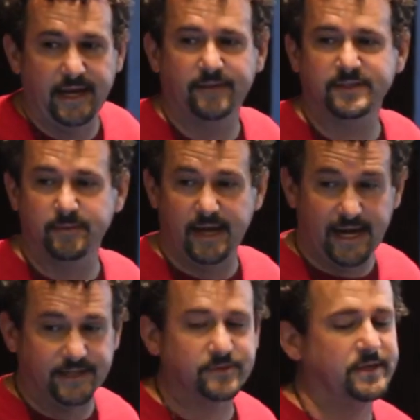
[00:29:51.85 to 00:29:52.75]
have some of the
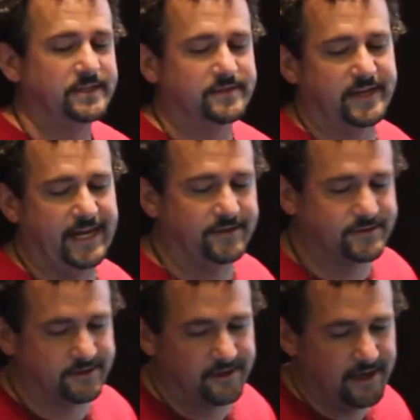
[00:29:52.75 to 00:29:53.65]
highest rates of
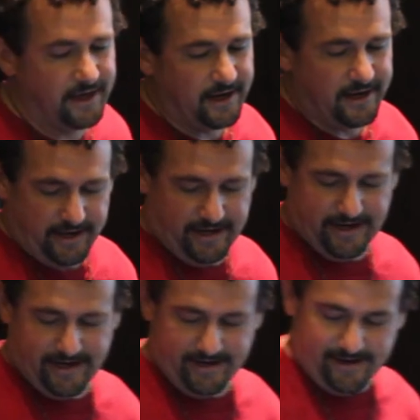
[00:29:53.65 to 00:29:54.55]
cancer
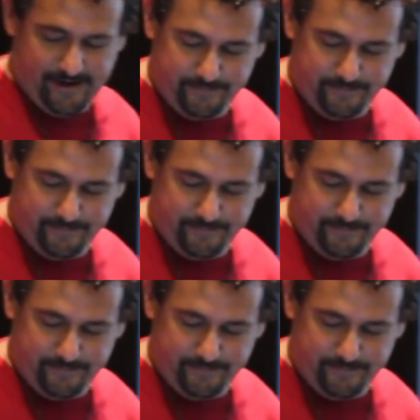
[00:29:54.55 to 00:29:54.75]
and